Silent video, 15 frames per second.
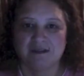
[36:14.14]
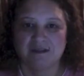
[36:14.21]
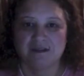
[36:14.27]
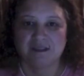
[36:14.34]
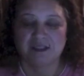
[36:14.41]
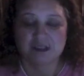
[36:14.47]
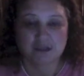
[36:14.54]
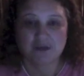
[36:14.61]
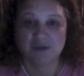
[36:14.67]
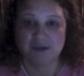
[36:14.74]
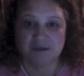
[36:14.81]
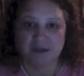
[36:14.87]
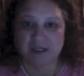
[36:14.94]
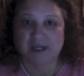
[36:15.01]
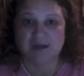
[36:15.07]
It's cool
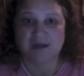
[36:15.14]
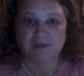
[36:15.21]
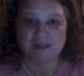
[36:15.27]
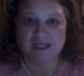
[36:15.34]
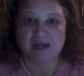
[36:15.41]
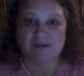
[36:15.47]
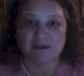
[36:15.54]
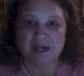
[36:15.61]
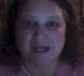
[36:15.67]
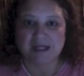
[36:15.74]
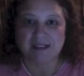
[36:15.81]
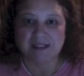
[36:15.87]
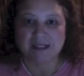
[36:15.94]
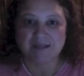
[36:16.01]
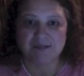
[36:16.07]
if it comes that way
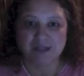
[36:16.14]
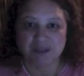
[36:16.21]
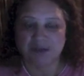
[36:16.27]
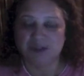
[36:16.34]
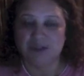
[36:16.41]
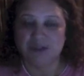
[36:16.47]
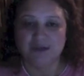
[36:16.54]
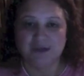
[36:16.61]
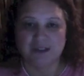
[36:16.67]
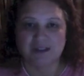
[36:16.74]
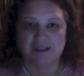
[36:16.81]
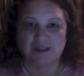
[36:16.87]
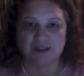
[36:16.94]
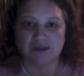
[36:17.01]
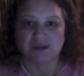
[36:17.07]
and then you use it
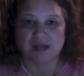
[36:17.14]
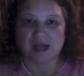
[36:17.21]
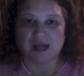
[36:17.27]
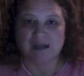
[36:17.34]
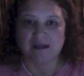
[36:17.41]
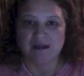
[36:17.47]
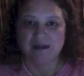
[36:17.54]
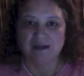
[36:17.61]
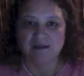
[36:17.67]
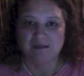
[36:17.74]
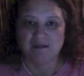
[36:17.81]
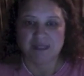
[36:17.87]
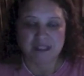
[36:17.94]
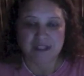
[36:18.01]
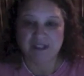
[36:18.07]
and do that.
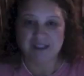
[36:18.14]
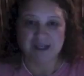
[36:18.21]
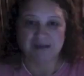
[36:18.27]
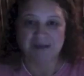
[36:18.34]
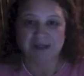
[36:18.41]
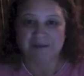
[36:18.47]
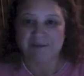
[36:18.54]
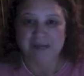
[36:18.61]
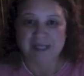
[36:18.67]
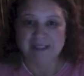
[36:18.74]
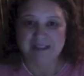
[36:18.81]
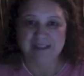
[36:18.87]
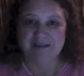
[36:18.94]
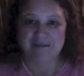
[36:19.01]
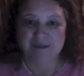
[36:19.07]
But it could come in
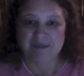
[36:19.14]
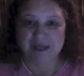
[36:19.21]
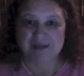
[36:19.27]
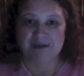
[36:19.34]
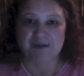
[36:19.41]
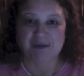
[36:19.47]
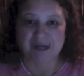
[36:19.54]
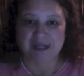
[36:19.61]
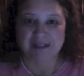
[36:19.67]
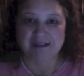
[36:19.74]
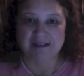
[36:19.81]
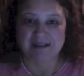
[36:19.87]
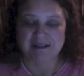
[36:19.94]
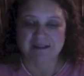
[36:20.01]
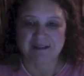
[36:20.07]
amazing, better
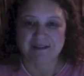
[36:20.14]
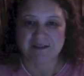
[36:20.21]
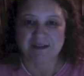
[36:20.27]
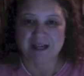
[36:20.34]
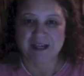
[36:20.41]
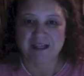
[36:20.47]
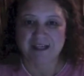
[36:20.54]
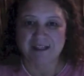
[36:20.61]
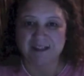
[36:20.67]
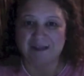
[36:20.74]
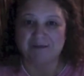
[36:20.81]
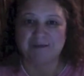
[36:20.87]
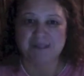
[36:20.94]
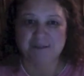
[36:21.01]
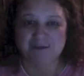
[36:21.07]
ways. Okay, it could
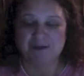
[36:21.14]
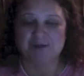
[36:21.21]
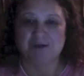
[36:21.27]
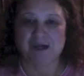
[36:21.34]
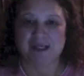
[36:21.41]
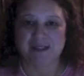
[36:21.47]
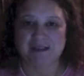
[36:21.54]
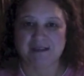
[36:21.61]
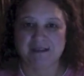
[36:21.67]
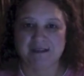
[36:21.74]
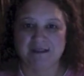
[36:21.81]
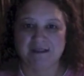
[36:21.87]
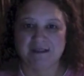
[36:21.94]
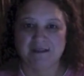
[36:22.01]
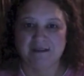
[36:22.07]
come different ways.
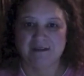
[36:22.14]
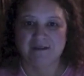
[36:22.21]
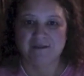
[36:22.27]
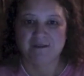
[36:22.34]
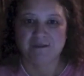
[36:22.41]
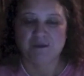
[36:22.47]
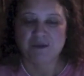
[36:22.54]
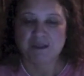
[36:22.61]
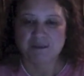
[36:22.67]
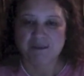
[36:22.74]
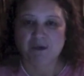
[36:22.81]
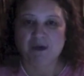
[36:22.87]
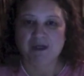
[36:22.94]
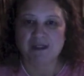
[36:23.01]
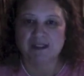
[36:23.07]
What's
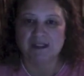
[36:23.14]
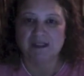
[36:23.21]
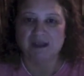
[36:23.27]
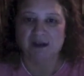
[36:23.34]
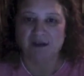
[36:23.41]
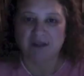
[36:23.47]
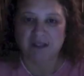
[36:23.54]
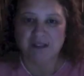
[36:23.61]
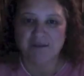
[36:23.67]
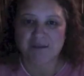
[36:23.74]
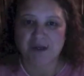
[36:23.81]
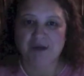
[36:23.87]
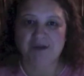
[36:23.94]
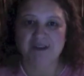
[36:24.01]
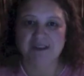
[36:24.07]
important are the
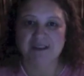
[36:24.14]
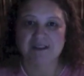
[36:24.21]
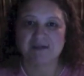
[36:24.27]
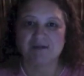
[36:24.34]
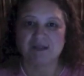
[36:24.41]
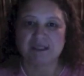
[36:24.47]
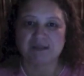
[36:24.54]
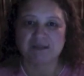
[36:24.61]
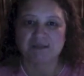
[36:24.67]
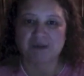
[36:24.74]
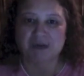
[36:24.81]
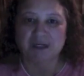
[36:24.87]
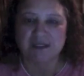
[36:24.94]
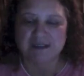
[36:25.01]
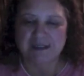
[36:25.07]
components. What's
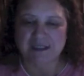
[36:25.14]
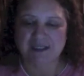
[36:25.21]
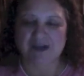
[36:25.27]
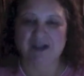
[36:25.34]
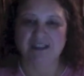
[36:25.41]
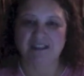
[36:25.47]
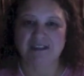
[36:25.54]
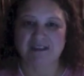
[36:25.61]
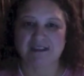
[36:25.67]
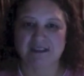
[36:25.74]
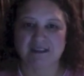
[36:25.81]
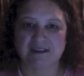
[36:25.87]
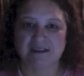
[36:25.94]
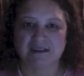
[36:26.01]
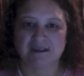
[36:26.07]
important is the
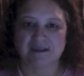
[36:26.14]
consciousness.